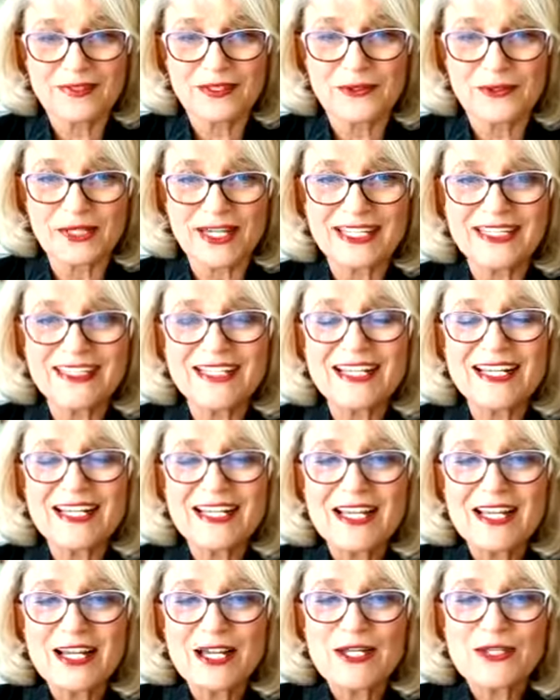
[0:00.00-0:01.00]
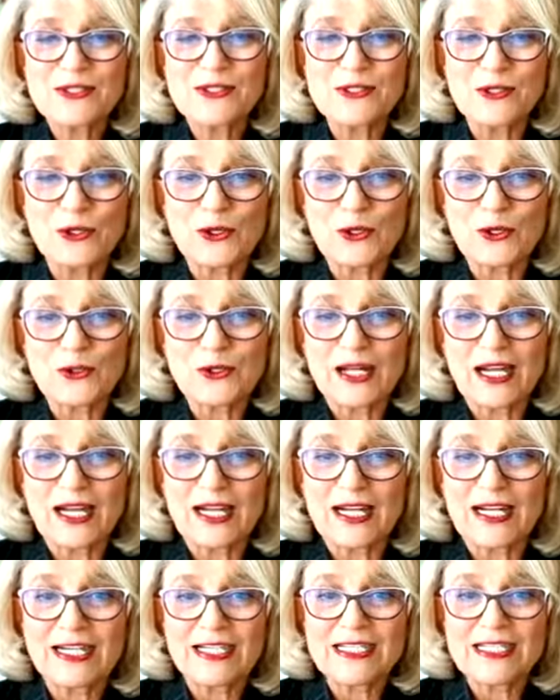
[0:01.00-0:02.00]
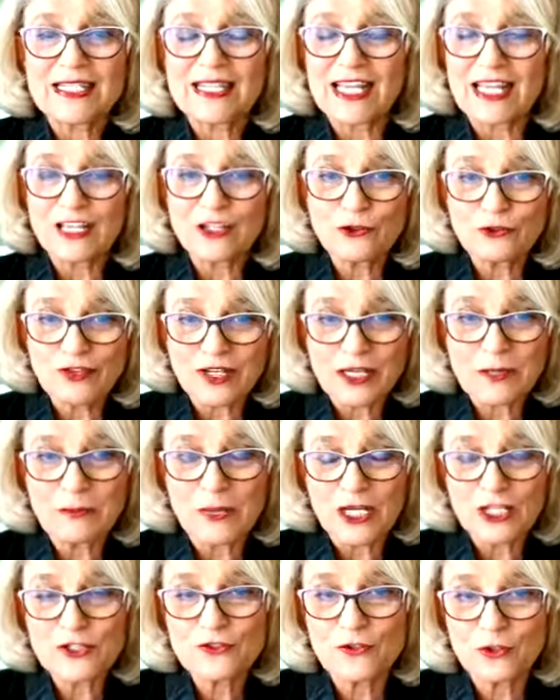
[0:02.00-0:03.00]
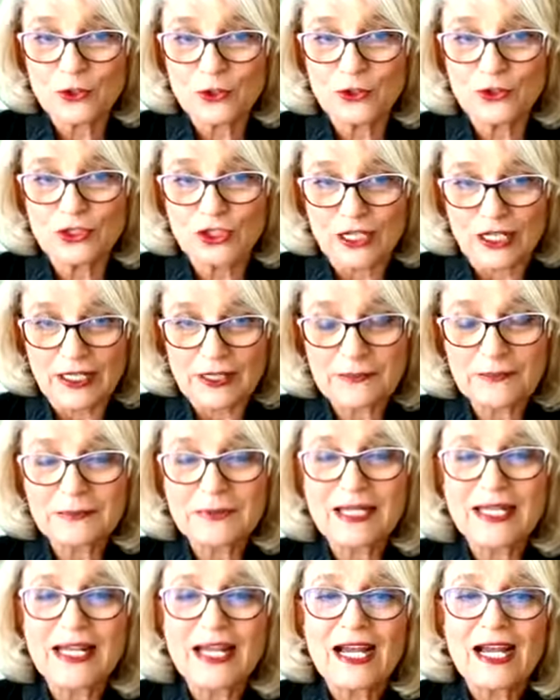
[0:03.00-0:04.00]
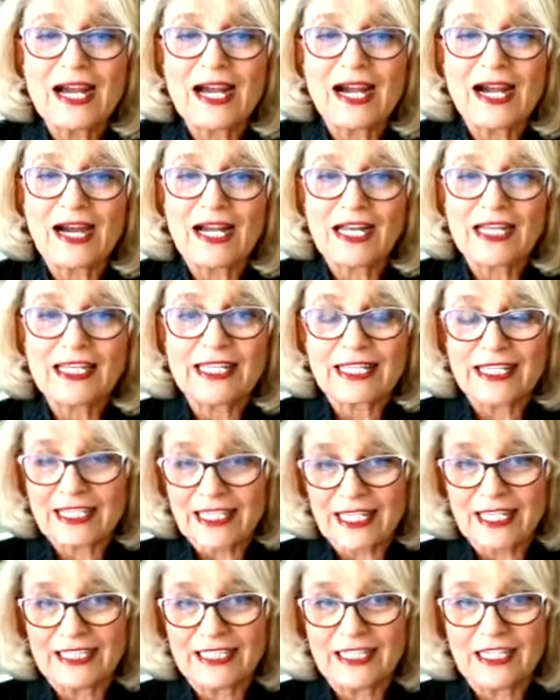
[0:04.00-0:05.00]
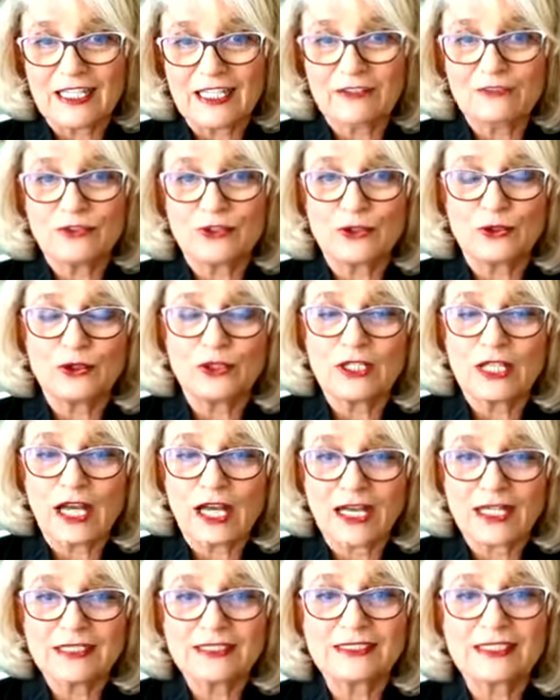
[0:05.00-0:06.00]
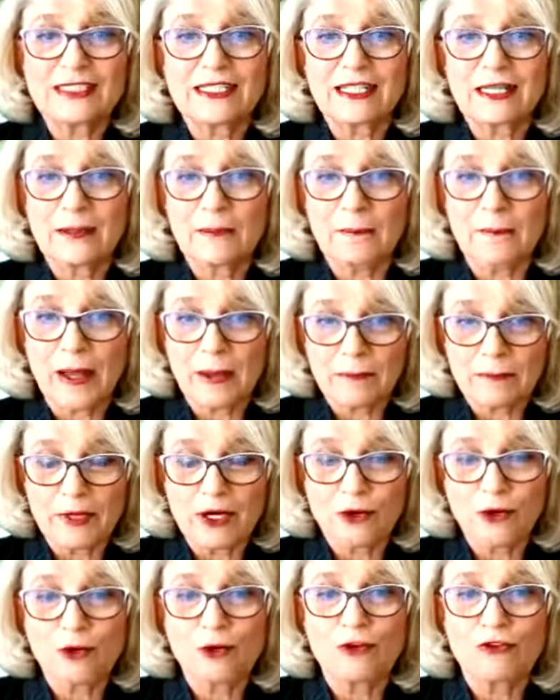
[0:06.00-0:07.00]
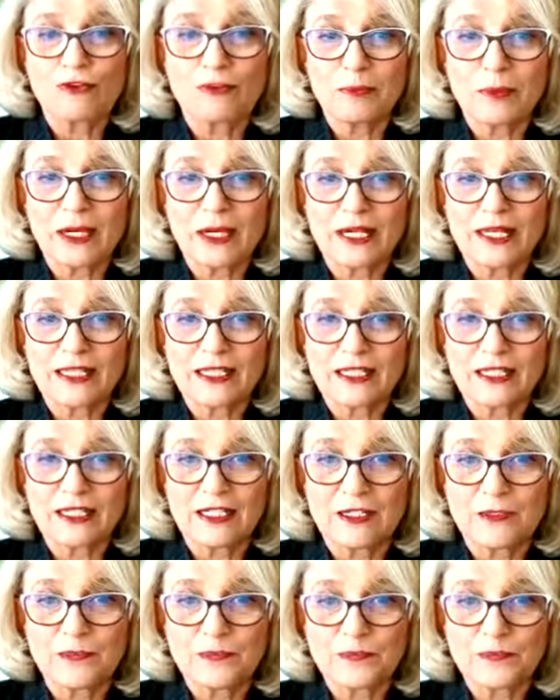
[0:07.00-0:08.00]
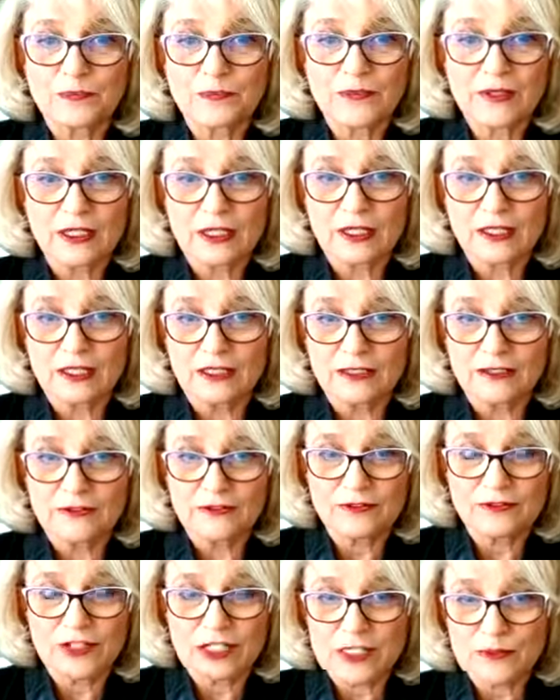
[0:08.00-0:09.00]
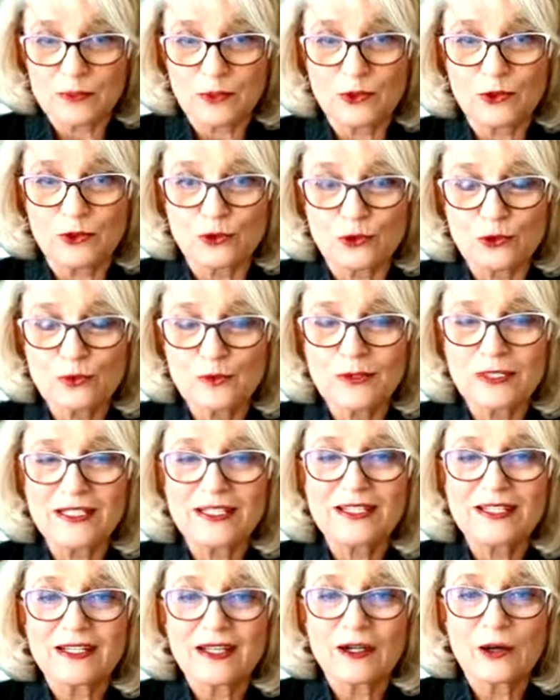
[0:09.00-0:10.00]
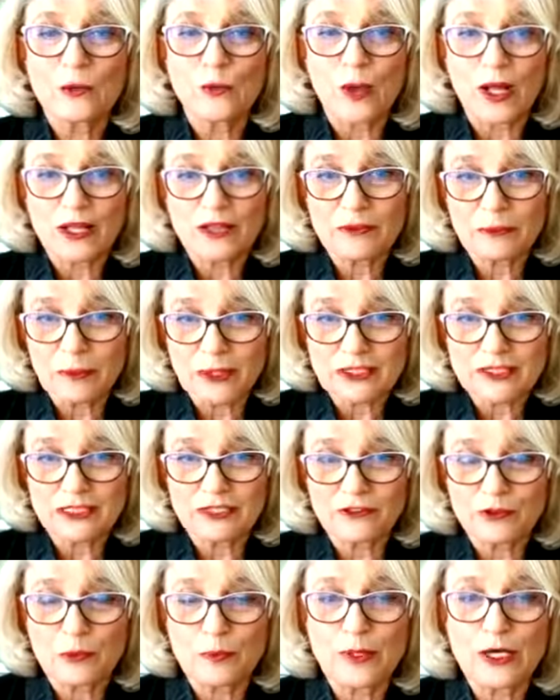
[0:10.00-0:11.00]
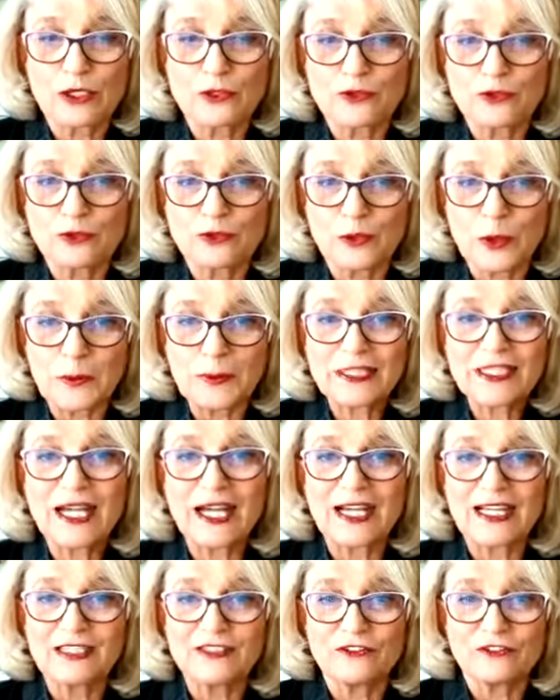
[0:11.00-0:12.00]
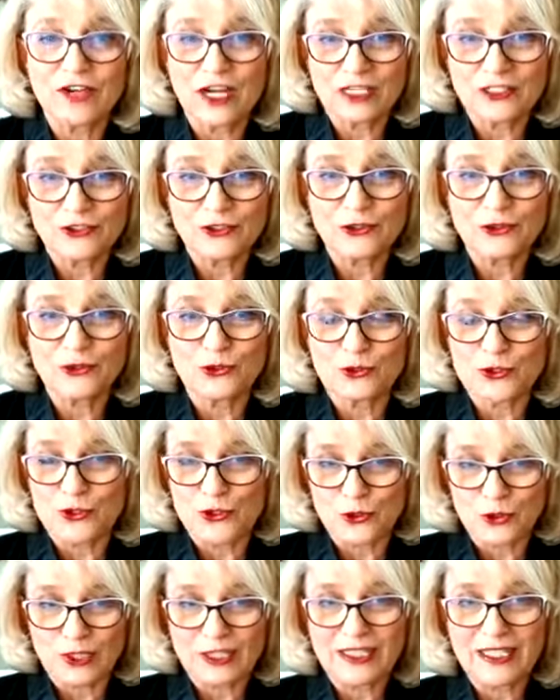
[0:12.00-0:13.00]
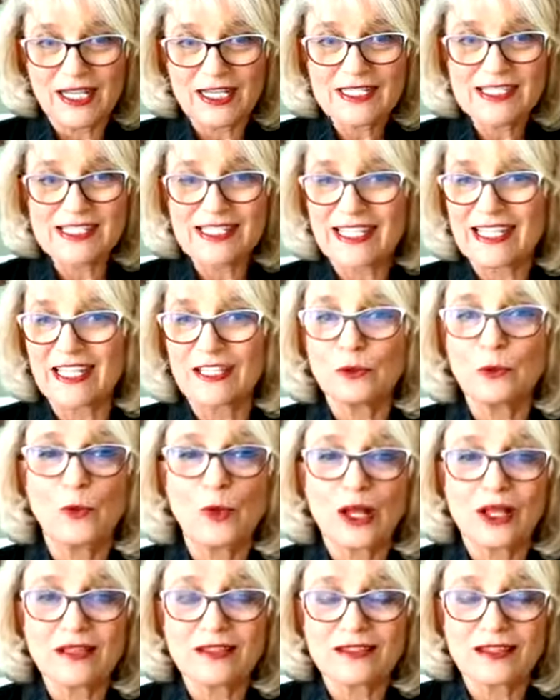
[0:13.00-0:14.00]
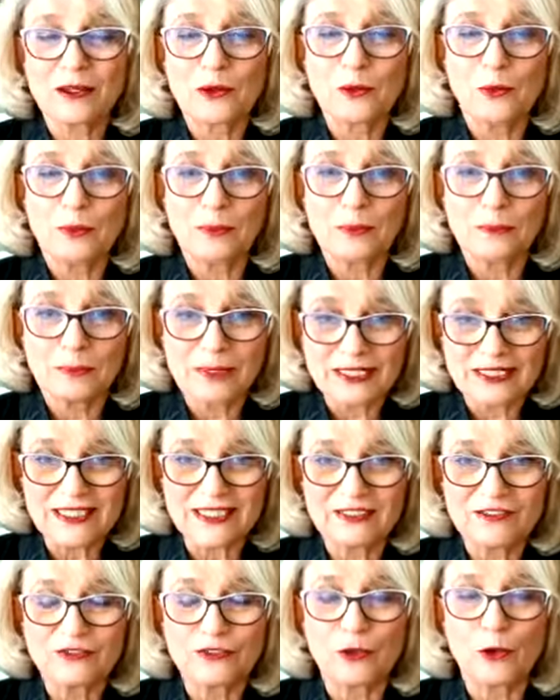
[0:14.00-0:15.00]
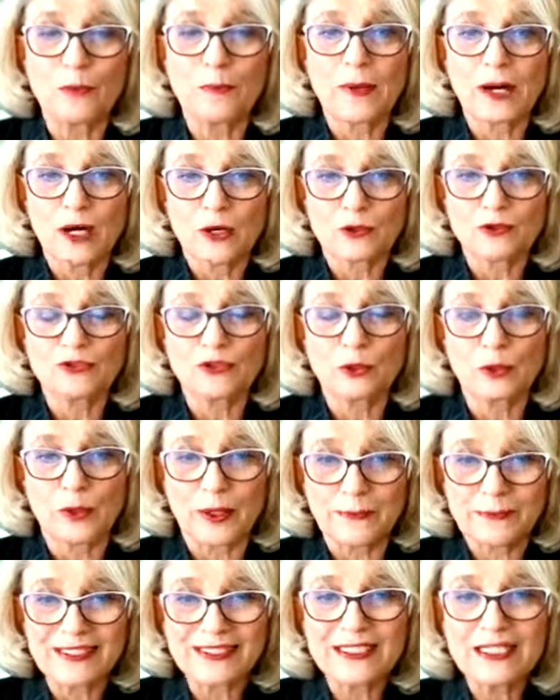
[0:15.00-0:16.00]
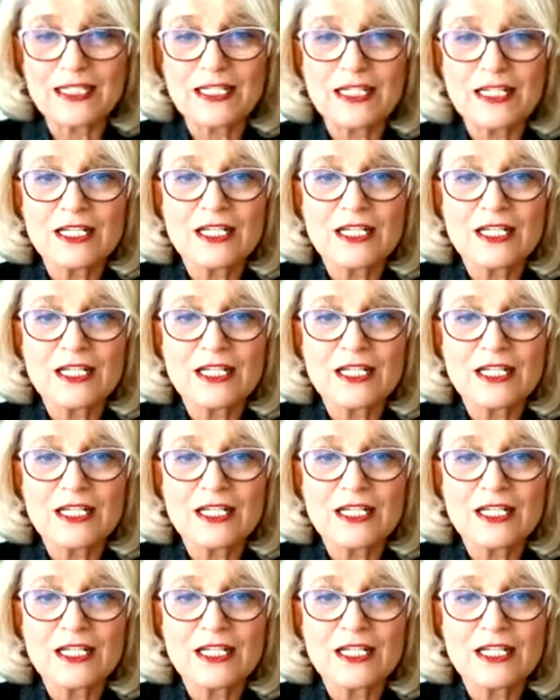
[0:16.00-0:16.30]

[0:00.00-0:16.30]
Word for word: All right. So uh, thank you very much for your time. I, again, if you're not a member of my um, uh, Facebook group, Wealth Building for Powerful Women, I invite you to join us. Again, Wealth Building for Powerful Women.